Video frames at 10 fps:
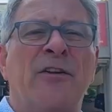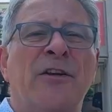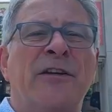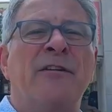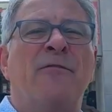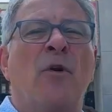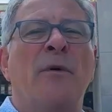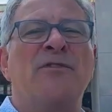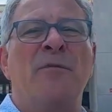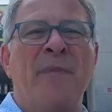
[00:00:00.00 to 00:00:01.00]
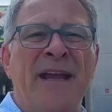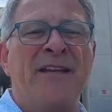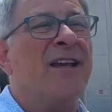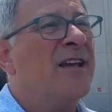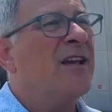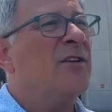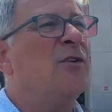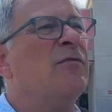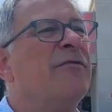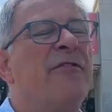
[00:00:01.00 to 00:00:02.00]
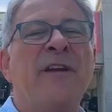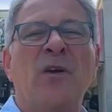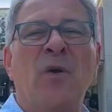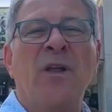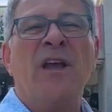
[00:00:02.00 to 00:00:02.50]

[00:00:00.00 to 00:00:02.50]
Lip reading: looking for, which will make you feel